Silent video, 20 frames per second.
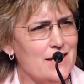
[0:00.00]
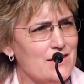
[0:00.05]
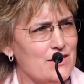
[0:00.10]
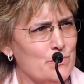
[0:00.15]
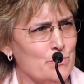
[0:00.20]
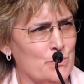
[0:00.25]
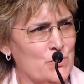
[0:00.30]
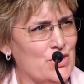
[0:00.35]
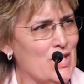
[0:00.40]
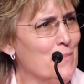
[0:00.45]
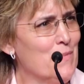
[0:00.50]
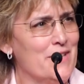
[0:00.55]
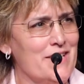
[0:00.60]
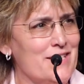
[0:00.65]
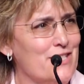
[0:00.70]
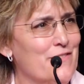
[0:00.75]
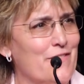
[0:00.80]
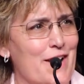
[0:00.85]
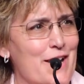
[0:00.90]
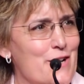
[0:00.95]
Some of
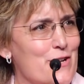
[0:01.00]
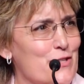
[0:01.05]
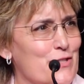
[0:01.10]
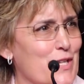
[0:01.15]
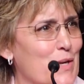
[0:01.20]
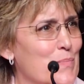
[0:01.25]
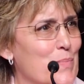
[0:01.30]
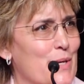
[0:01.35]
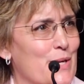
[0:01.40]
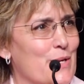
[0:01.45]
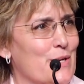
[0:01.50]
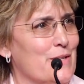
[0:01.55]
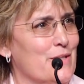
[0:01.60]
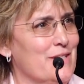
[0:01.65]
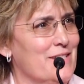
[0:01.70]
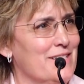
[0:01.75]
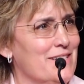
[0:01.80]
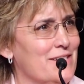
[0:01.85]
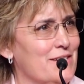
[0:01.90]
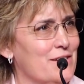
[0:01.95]
these fighters up
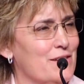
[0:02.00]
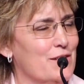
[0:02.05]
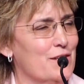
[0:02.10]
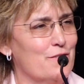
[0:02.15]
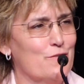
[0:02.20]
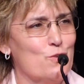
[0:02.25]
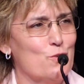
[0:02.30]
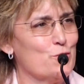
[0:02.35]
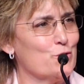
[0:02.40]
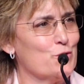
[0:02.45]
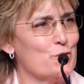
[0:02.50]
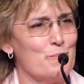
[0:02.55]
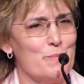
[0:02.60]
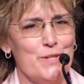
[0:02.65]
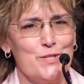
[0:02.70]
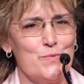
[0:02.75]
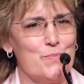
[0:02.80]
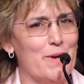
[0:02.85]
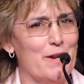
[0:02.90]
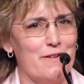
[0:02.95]
here, of course, are
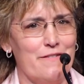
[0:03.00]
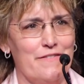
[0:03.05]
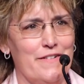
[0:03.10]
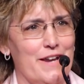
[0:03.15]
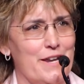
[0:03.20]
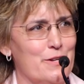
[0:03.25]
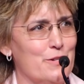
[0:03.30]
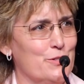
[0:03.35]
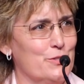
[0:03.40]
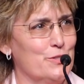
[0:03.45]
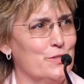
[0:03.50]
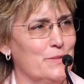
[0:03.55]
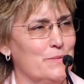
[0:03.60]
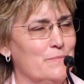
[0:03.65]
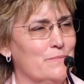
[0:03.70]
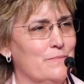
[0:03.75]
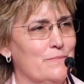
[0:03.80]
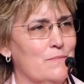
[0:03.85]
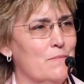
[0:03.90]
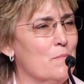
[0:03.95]
much better fighters.
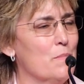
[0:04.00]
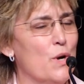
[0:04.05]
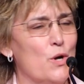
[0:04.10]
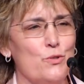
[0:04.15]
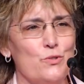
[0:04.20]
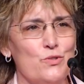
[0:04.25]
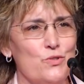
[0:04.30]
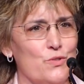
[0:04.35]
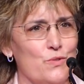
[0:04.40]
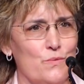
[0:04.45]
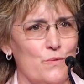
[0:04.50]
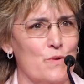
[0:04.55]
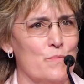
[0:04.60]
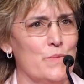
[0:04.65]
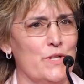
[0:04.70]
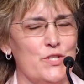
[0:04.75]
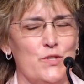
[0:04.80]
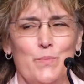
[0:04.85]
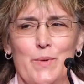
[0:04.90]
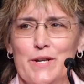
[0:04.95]
Most were
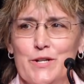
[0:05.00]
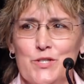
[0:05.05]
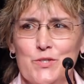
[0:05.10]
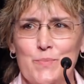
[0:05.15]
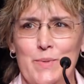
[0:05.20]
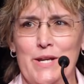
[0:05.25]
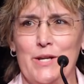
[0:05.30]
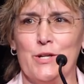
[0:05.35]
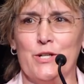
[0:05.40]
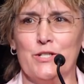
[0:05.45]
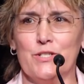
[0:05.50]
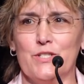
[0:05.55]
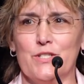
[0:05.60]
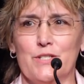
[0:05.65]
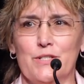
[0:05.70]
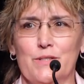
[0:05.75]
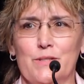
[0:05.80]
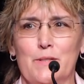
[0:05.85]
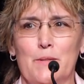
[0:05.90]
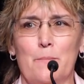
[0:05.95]
much better
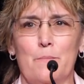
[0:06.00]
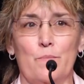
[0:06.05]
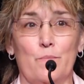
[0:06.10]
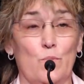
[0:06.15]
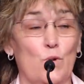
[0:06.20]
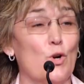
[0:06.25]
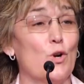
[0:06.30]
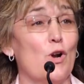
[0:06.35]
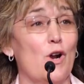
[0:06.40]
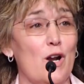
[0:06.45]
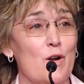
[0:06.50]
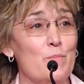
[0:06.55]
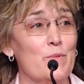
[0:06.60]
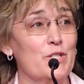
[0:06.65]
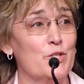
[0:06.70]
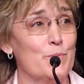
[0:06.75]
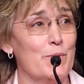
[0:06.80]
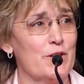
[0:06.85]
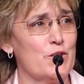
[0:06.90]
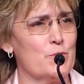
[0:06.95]
speakers or are
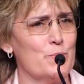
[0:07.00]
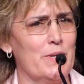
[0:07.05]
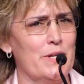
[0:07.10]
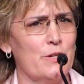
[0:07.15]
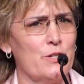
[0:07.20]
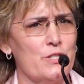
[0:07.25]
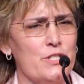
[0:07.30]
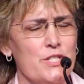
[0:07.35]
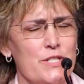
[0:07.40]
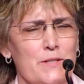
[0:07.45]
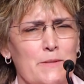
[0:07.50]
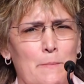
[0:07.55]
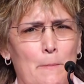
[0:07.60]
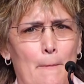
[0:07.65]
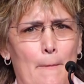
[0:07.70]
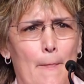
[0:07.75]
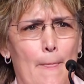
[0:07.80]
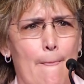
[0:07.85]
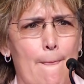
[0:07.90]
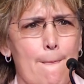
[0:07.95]
much better speakers,
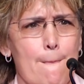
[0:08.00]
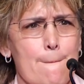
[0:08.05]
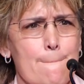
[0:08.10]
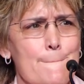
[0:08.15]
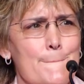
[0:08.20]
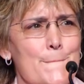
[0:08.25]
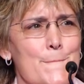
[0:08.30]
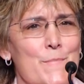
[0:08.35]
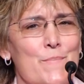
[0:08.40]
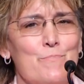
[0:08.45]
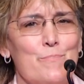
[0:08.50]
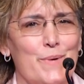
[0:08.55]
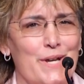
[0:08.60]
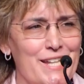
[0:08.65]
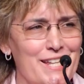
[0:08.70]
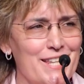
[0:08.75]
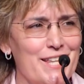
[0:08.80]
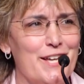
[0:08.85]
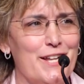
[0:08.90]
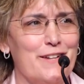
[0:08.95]

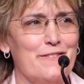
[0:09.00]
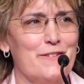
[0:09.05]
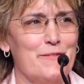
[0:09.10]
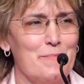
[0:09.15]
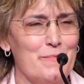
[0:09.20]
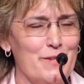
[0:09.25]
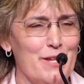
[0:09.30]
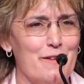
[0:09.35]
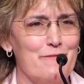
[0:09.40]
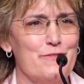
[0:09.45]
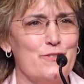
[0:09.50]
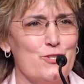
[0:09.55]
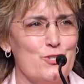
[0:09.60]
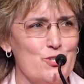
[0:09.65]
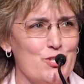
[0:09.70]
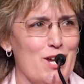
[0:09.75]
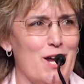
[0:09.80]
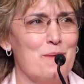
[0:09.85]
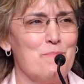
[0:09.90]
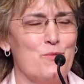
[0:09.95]
but none of them love their
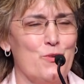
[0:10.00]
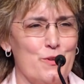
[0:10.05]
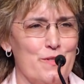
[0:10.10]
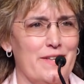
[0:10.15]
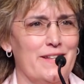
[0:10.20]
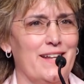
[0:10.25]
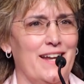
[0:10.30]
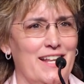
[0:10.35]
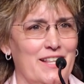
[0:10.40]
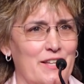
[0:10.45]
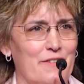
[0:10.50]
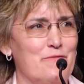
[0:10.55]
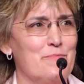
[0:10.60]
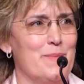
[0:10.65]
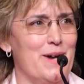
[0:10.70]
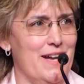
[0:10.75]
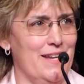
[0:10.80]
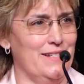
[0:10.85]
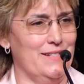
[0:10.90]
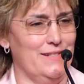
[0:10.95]
job more than I love
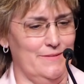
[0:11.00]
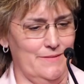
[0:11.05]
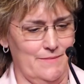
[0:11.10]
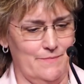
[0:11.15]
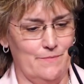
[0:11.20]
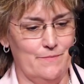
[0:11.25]
mine.